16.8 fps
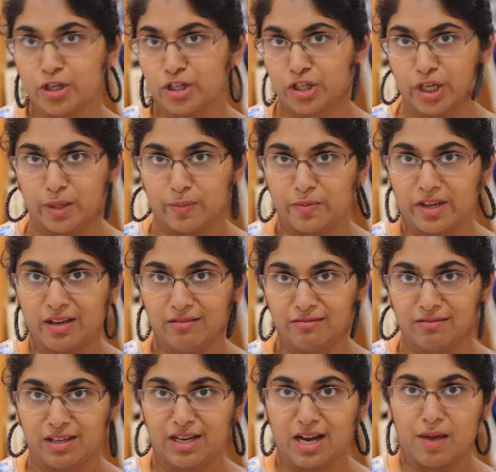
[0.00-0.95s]
Trisha Gupta,
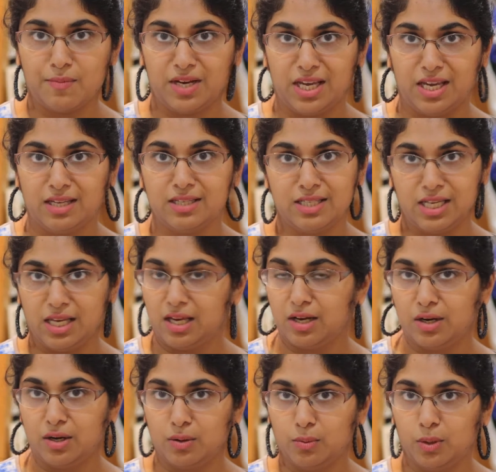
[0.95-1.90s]
and I'm an
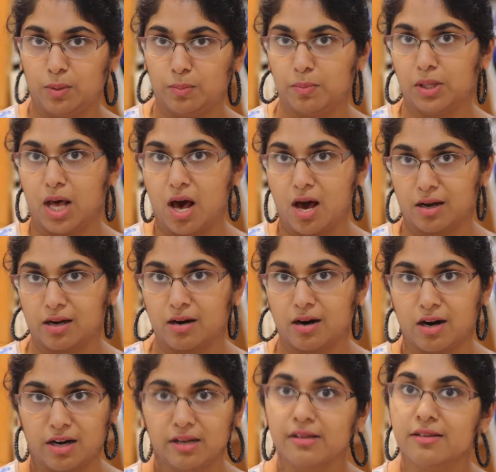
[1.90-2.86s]
Indian woodblock
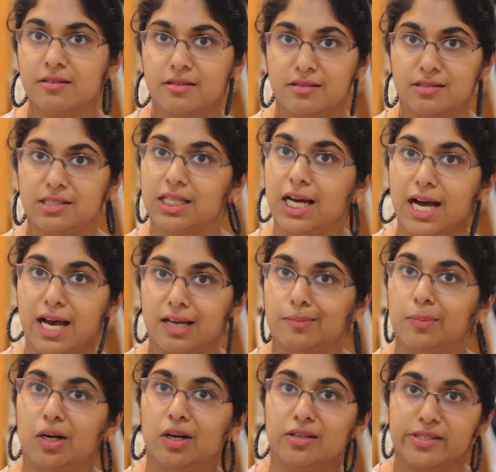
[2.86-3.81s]
artist. I
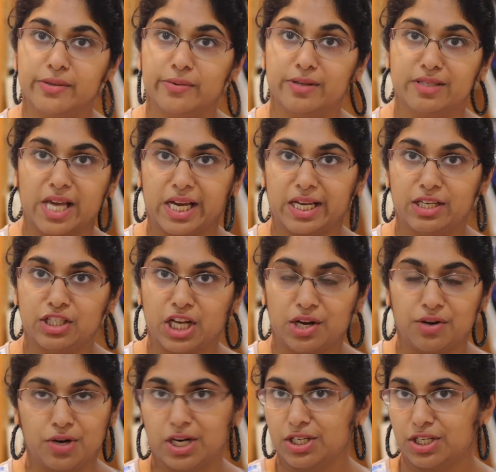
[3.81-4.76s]
am also a
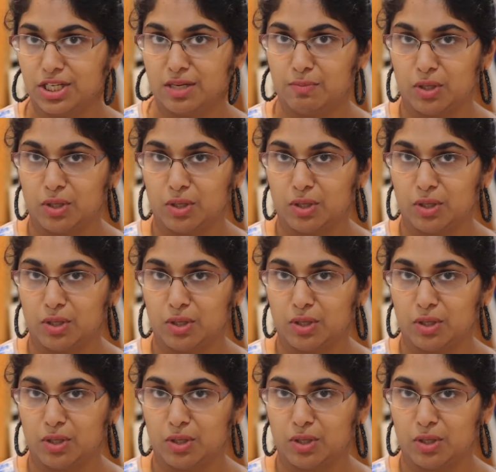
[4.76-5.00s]
second-generation